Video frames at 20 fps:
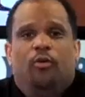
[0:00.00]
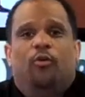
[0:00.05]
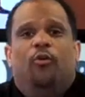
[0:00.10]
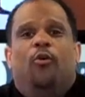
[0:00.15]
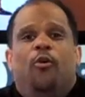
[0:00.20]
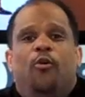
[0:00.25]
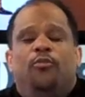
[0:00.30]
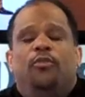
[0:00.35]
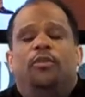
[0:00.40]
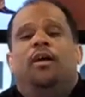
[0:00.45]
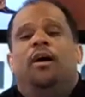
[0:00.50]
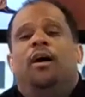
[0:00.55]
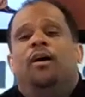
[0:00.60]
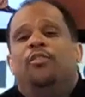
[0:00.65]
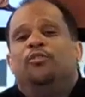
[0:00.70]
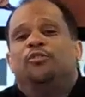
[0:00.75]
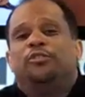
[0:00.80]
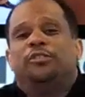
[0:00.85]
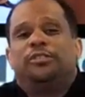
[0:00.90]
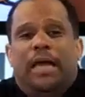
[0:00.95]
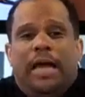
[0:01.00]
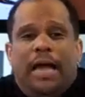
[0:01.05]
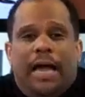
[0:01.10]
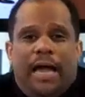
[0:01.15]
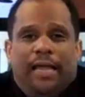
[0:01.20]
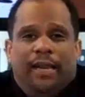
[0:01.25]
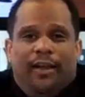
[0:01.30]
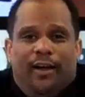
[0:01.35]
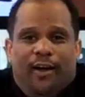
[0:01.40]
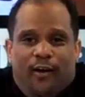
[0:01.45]
on the other
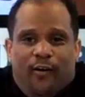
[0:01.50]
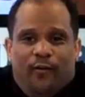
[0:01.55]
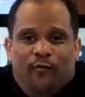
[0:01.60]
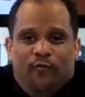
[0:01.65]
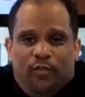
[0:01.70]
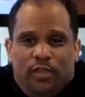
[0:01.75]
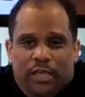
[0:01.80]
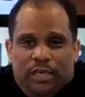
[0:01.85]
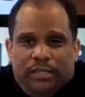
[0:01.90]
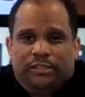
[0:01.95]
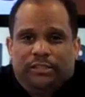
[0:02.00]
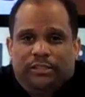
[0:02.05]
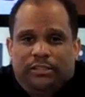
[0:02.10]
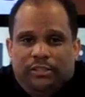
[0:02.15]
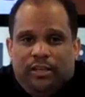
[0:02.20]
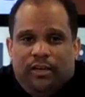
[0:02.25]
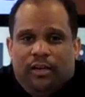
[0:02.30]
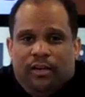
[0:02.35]
side of this